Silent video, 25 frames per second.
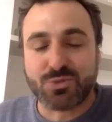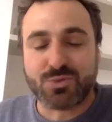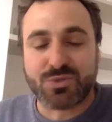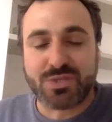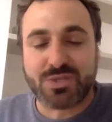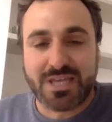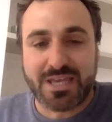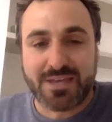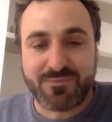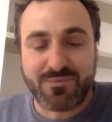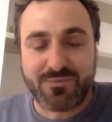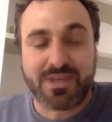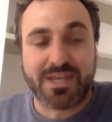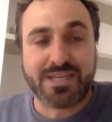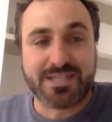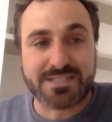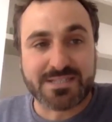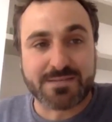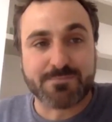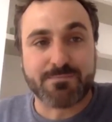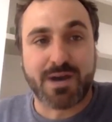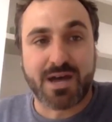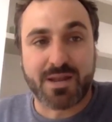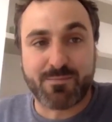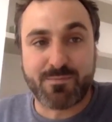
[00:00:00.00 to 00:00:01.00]
think if it is a
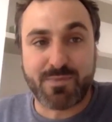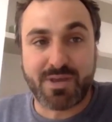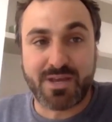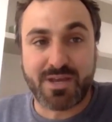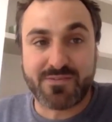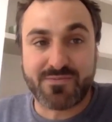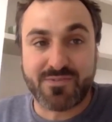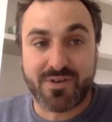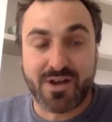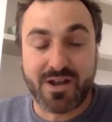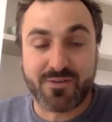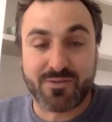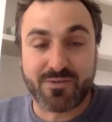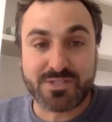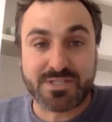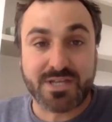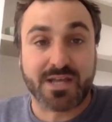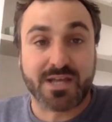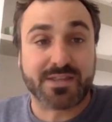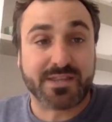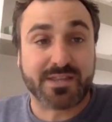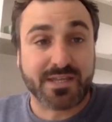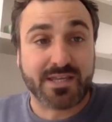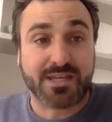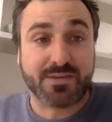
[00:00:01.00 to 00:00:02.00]
man-made virus, I
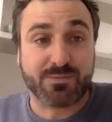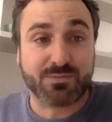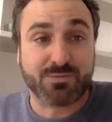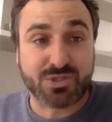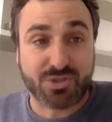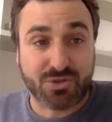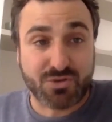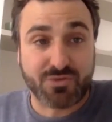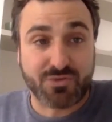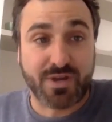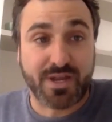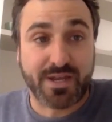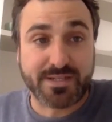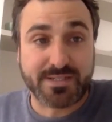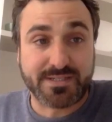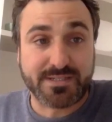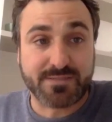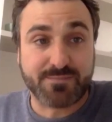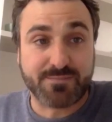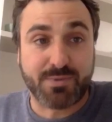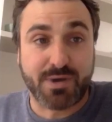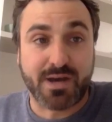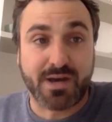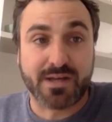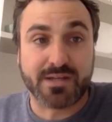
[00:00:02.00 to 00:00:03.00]
think it was created
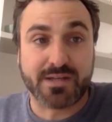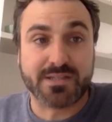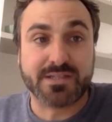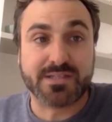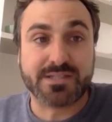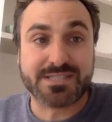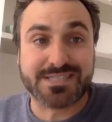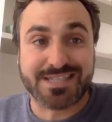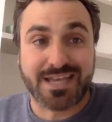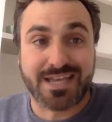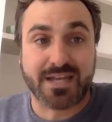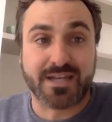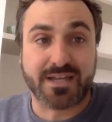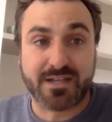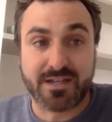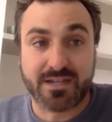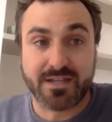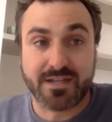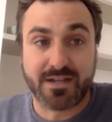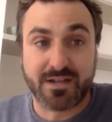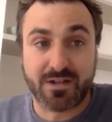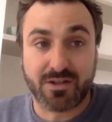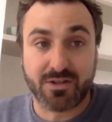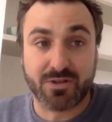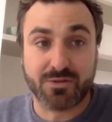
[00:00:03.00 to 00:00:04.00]
by
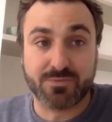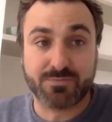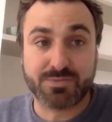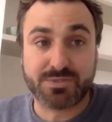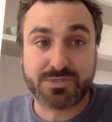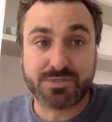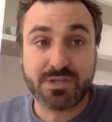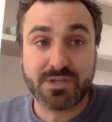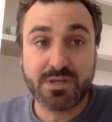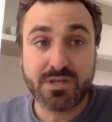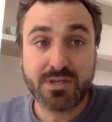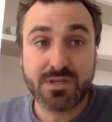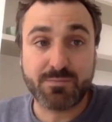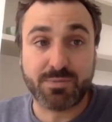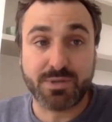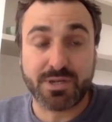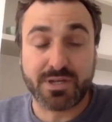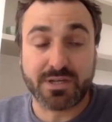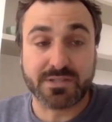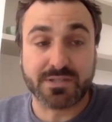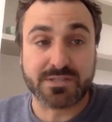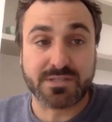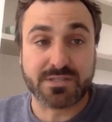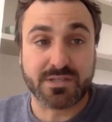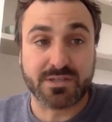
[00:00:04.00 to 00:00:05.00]
cycling clubs.
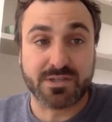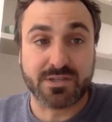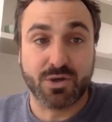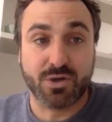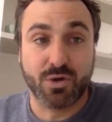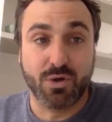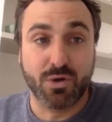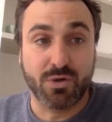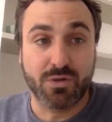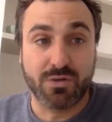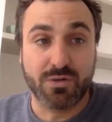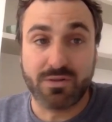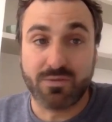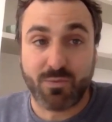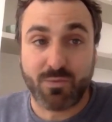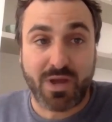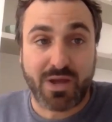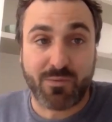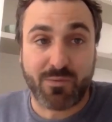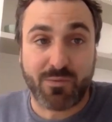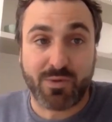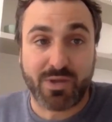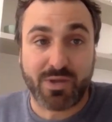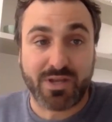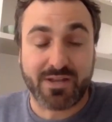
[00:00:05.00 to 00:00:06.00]
Because the whole, where
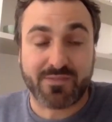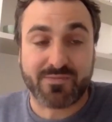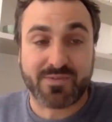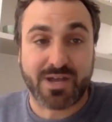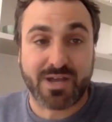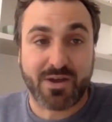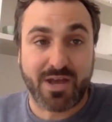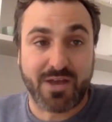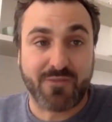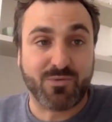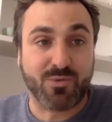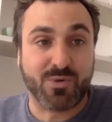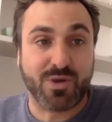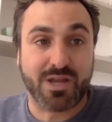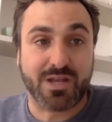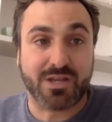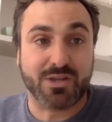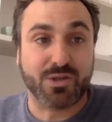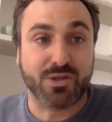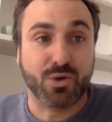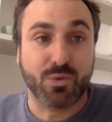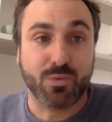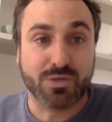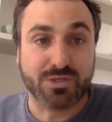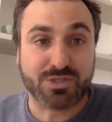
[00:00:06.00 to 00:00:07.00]
we live now, everywhere,
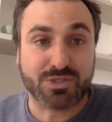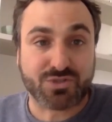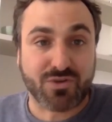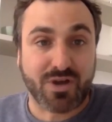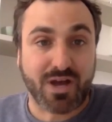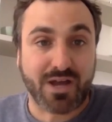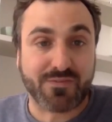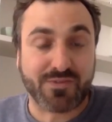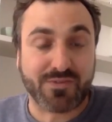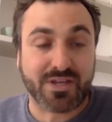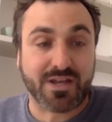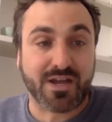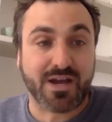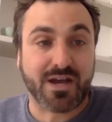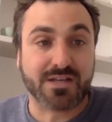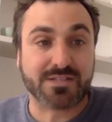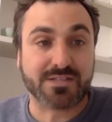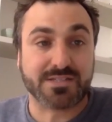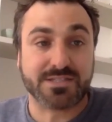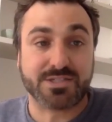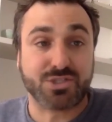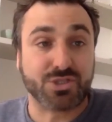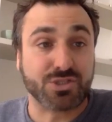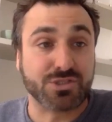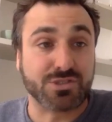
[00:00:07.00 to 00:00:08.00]
no one's driving cars.
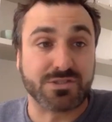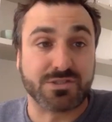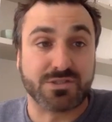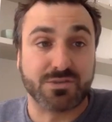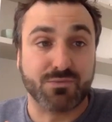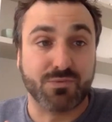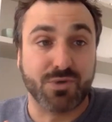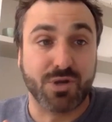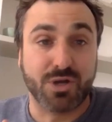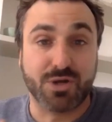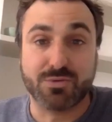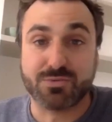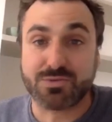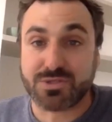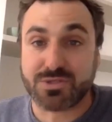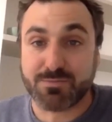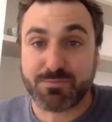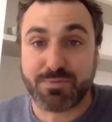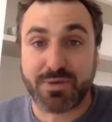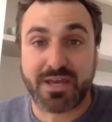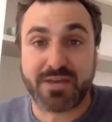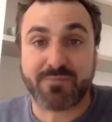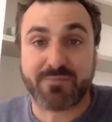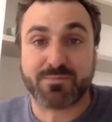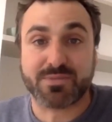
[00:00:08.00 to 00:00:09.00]
It's just the roads and
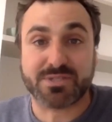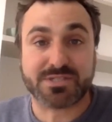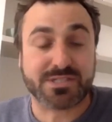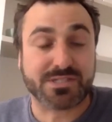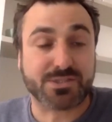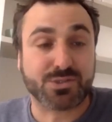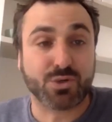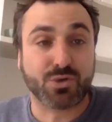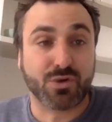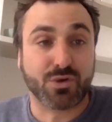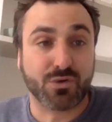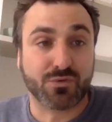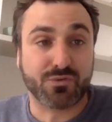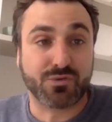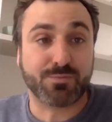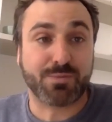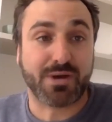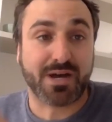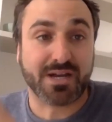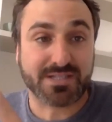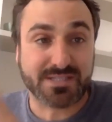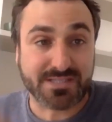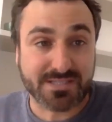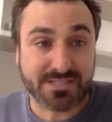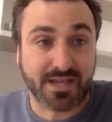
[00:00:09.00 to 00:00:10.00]
pavements are took over
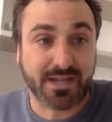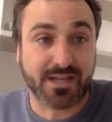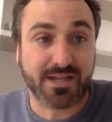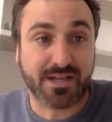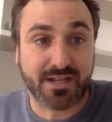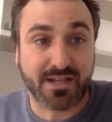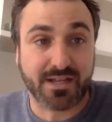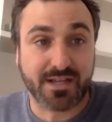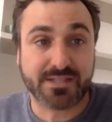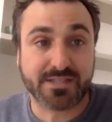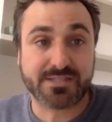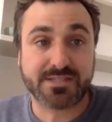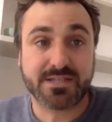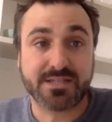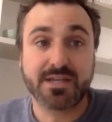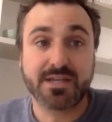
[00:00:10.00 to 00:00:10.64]
by cyclists,